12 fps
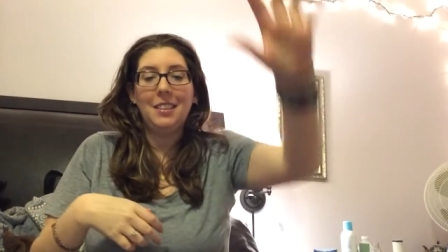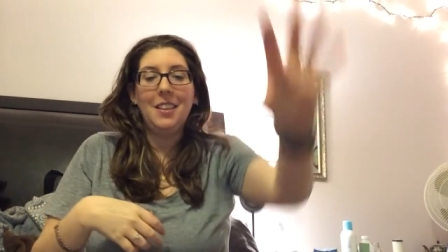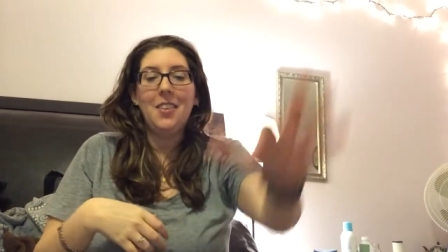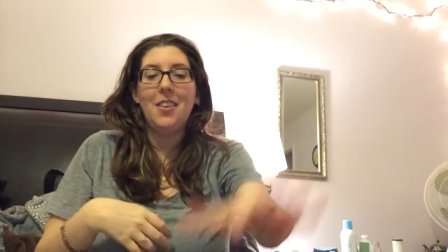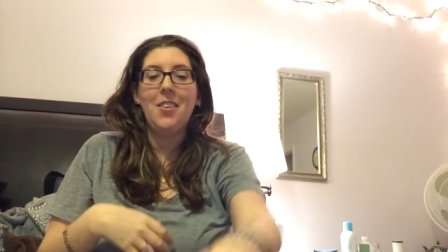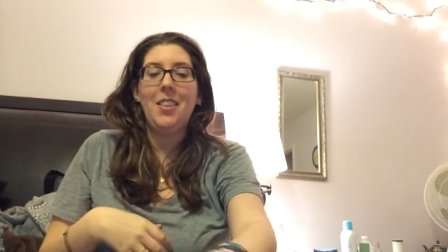
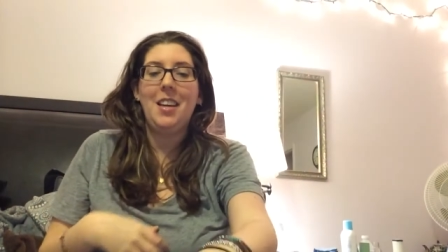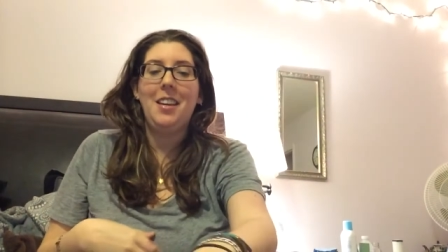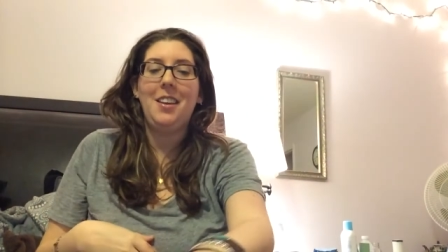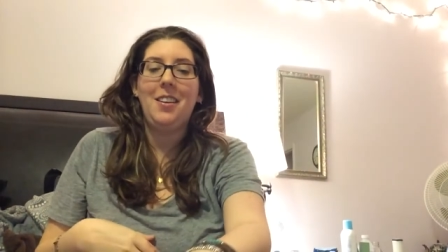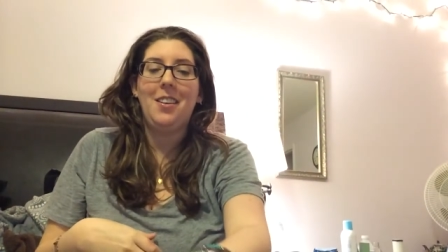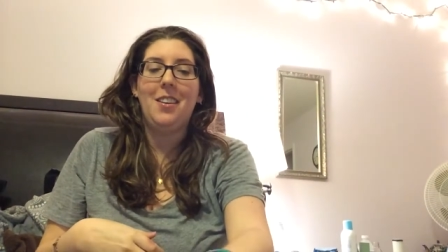No, thank
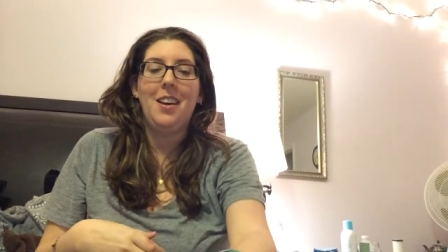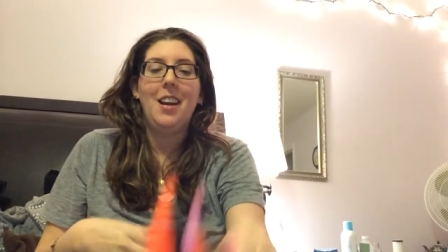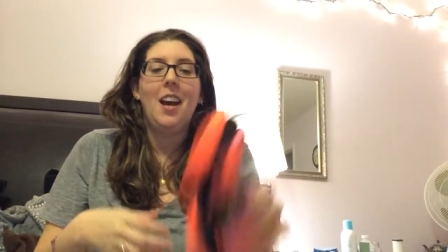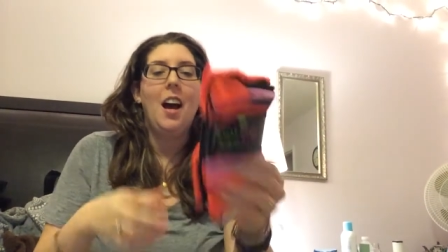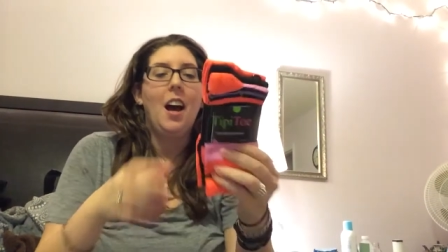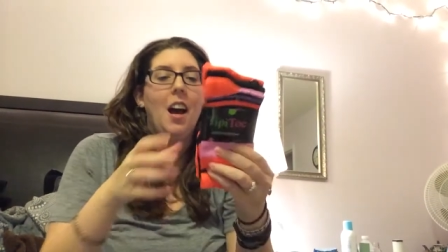you.
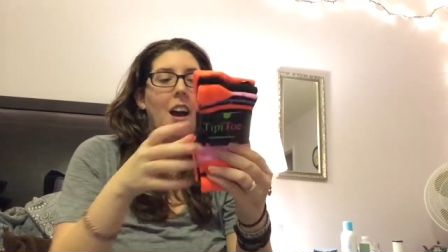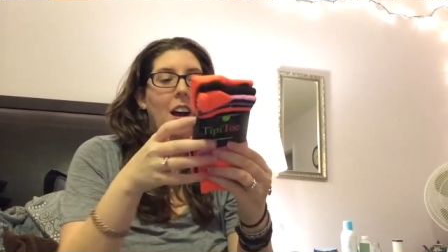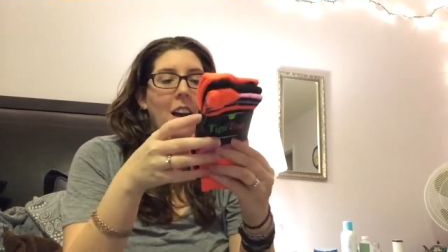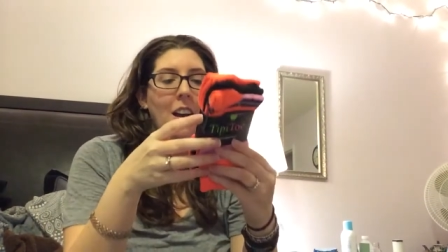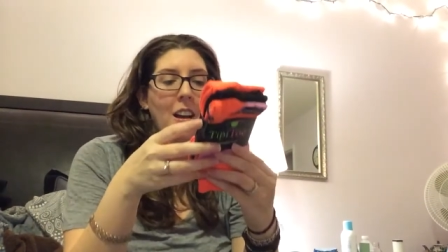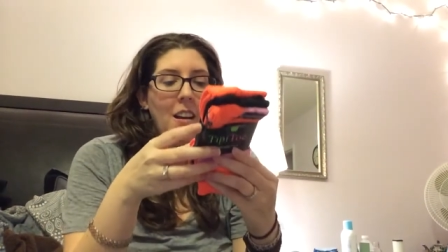
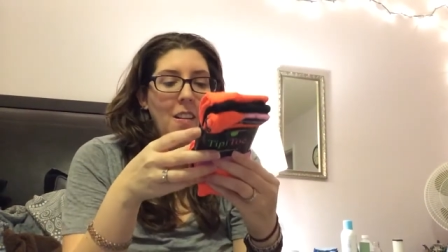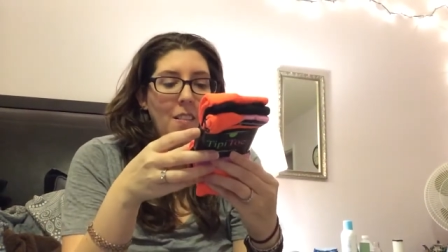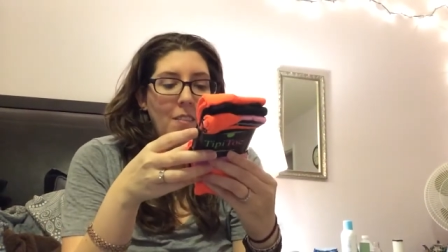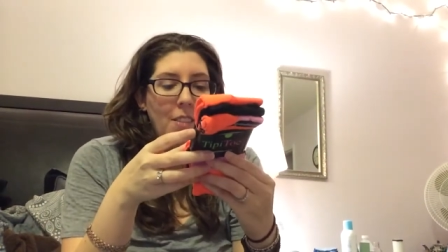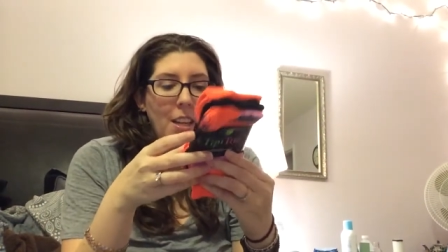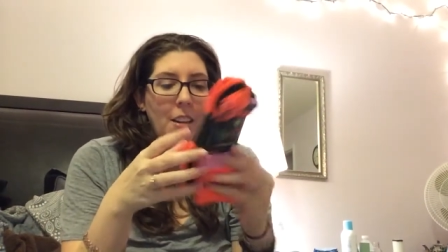
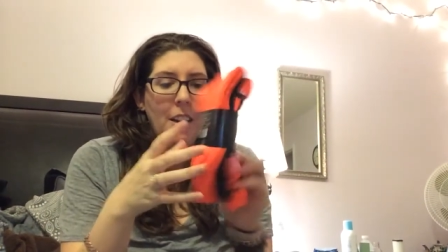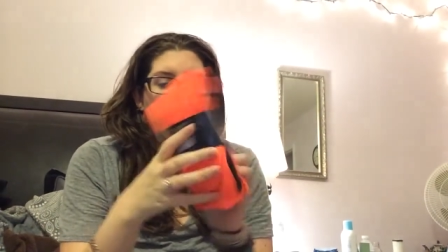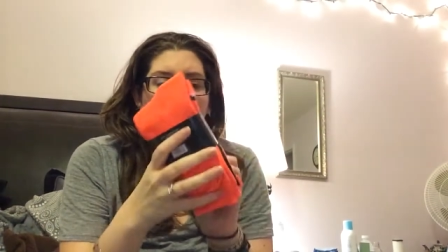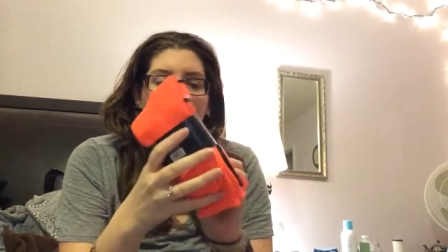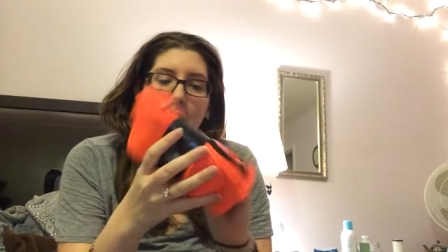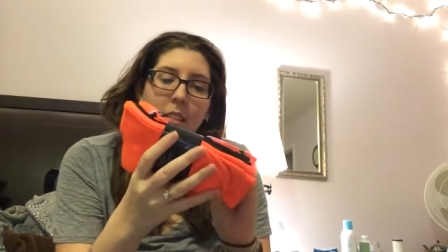Um
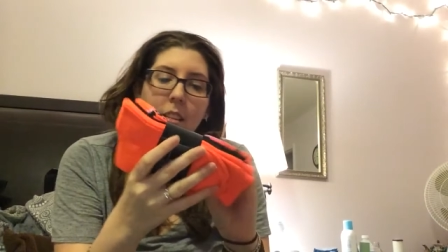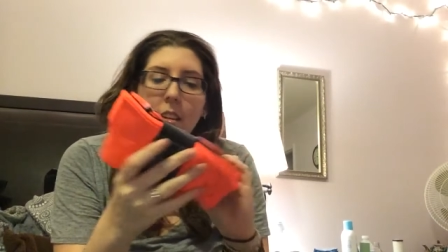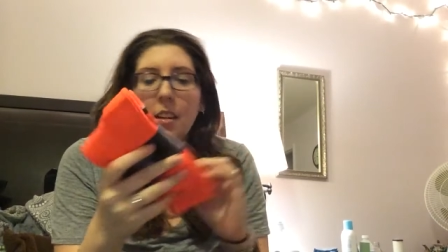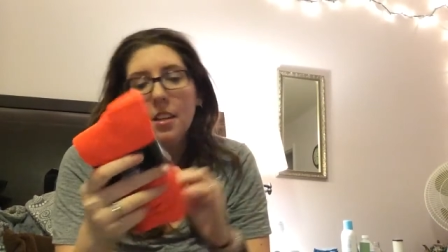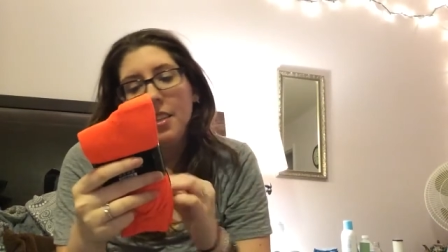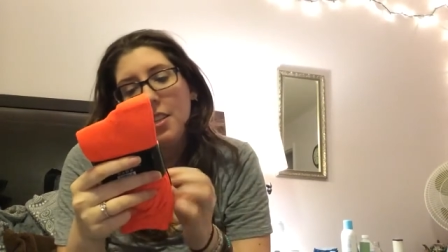okay, so these
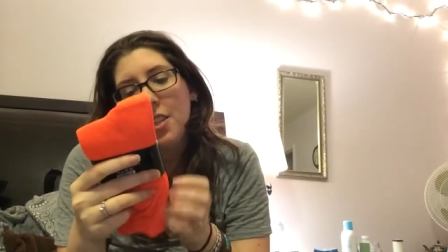are